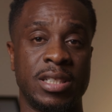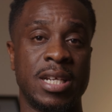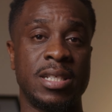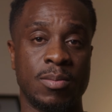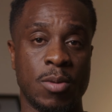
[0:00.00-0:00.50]

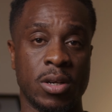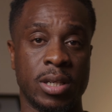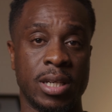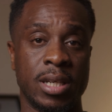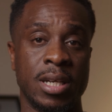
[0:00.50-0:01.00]
lens
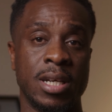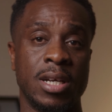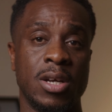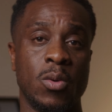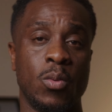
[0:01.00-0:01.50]
market,
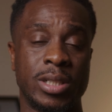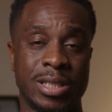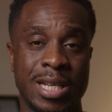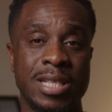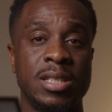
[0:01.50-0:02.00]
which
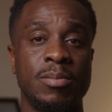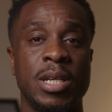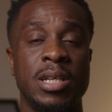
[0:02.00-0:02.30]
tend to be a